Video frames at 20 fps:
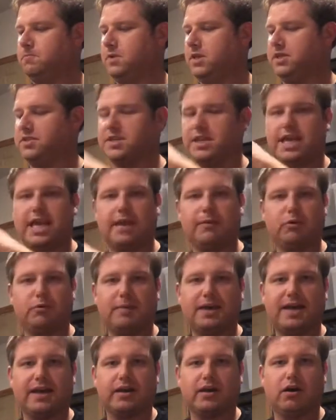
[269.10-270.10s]
It's a
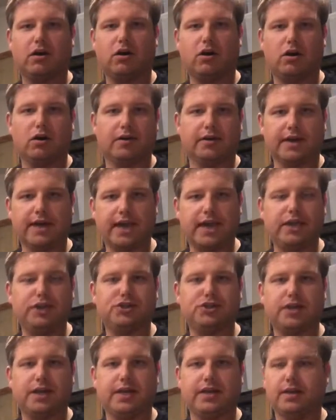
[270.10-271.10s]
Camelback Hog,
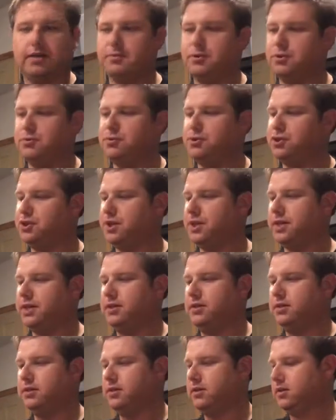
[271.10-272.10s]

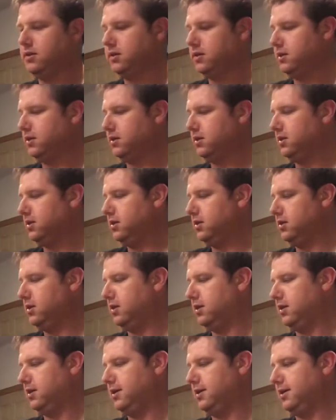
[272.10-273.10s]
H-A-W-G.
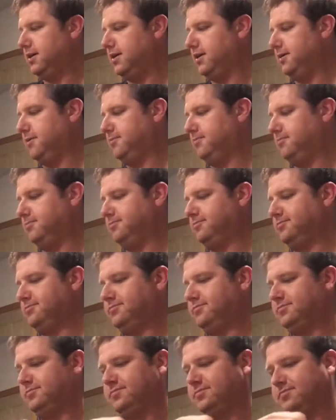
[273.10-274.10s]
I
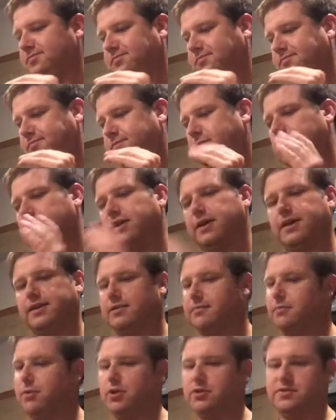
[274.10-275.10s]
like
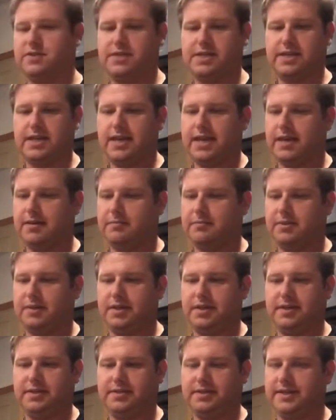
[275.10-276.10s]
the multi-cam
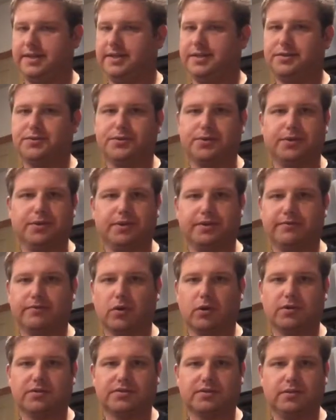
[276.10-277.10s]
because it is truly
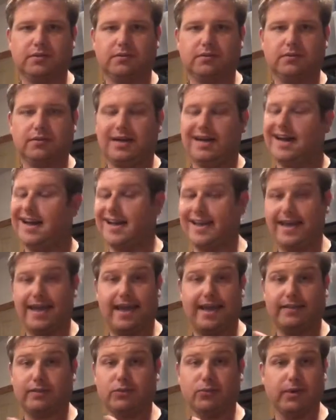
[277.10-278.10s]
versatile. I
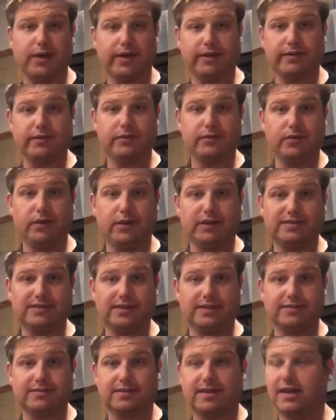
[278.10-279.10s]
hate the way that it looks
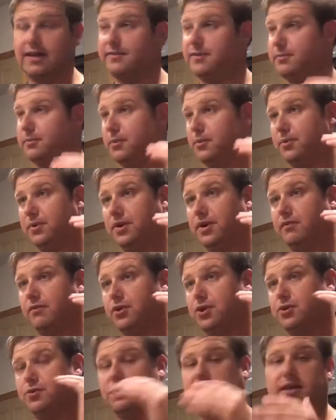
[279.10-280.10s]
outside of it, but whenever
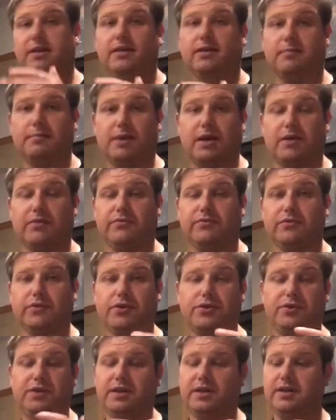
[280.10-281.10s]
you get into the mountains or
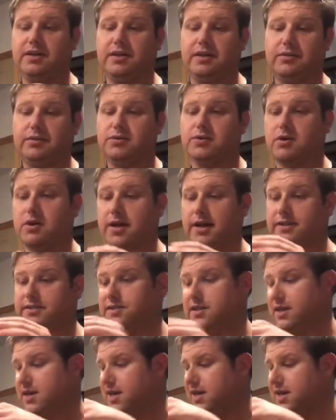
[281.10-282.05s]
you get into other terrains,